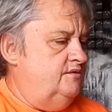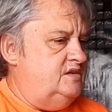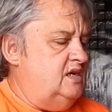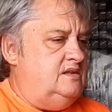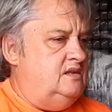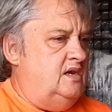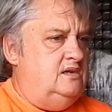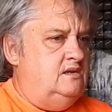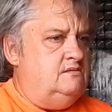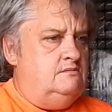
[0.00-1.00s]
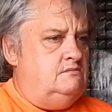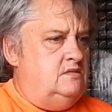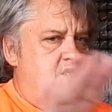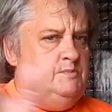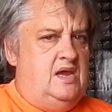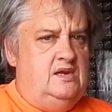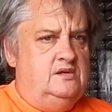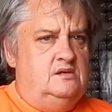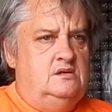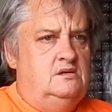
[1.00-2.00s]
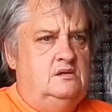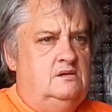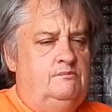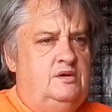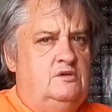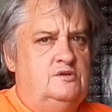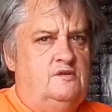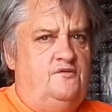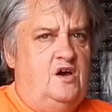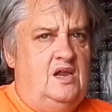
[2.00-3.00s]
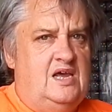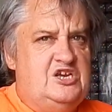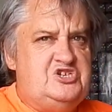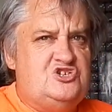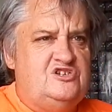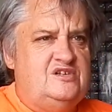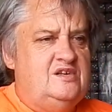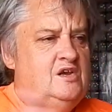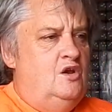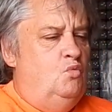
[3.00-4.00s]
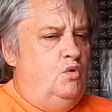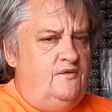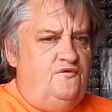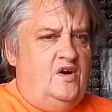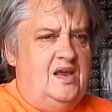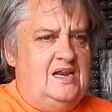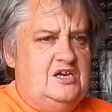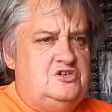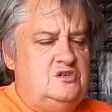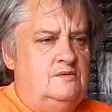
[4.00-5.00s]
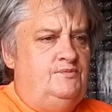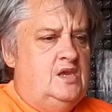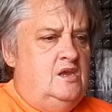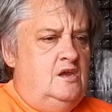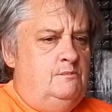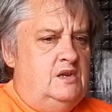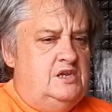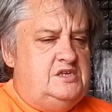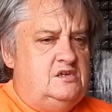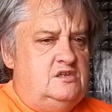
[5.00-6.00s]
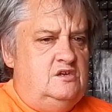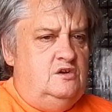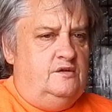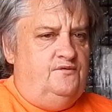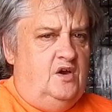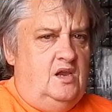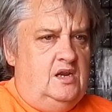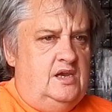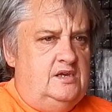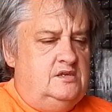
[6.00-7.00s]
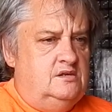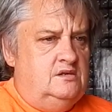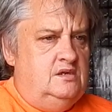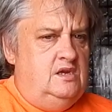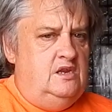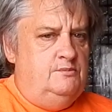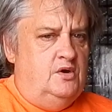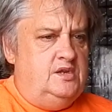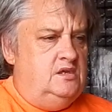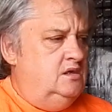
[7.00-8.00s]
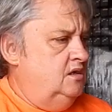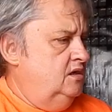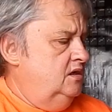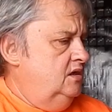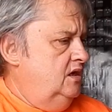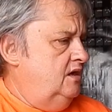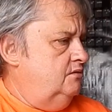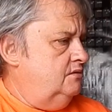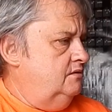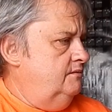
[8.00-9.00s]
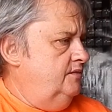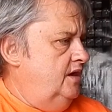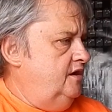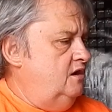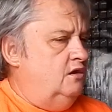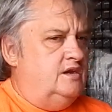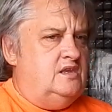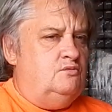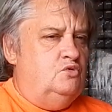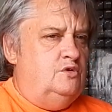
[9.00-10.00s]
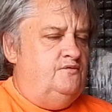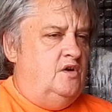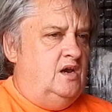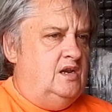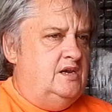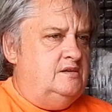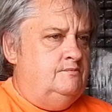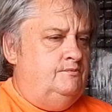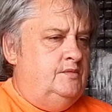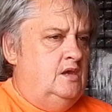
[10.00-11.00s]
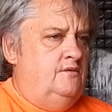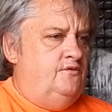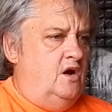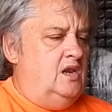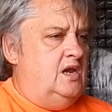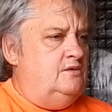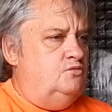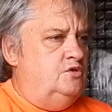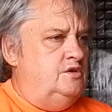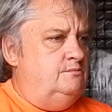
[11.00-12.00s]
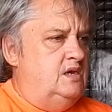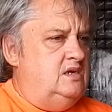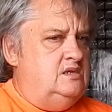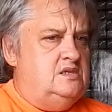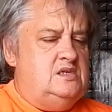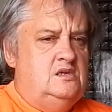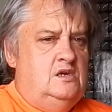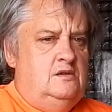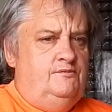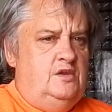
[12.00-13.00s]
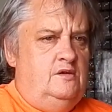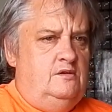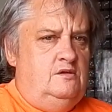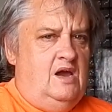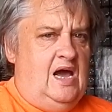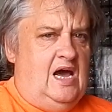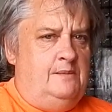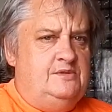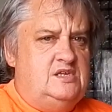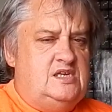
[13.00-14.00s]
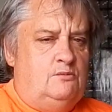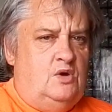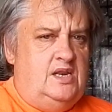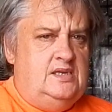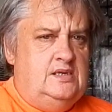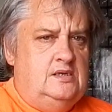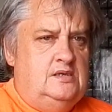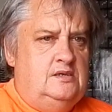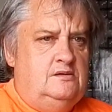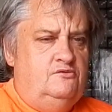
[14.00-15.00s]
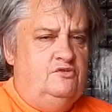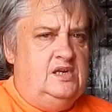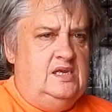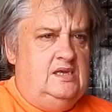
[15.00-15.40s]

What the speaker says: of a sudden they get disbanded because of violation. What violation? Melissa did not violate anybody. And look, I don't like that word violate. Violate word means you harmed someone. Really.